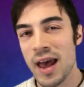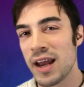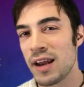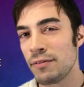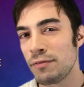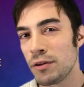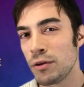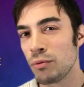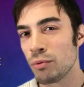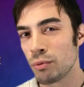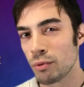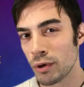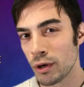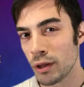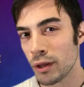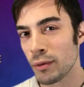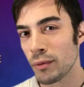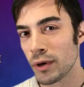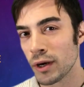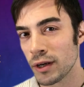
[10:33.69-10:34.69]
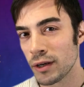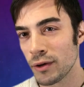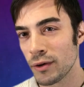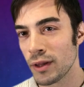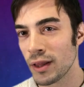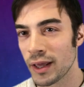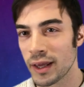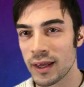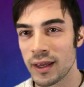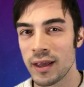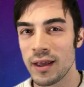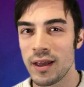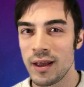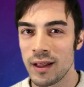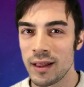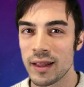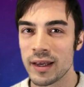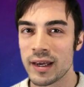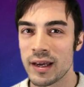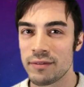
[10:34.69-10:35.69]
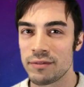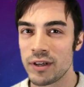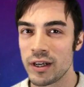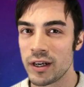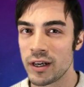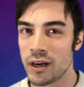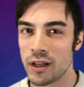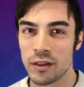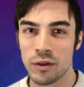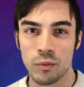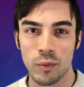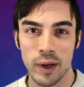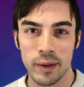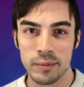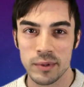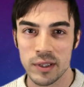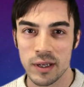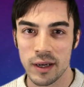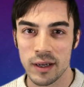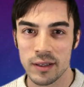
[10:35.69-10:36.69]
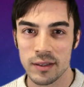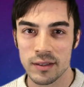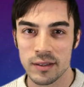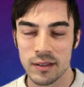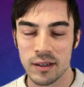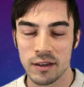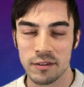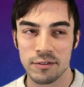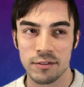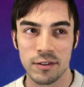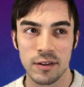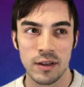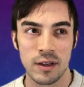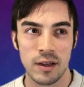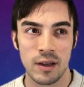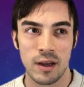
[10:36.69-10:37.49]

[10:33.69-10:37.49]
And if you really want to do it, like like I've done it on the website and stuff,